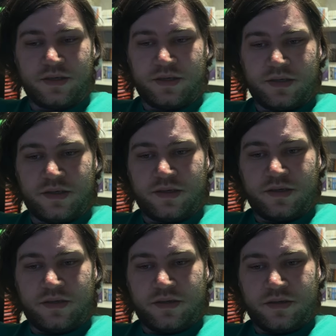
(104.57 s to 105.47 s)

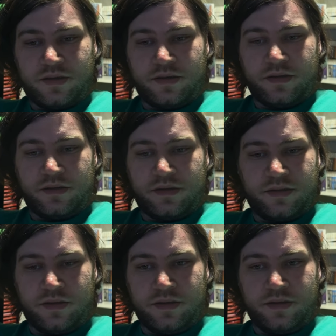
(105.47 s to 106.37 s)
Nothing is said.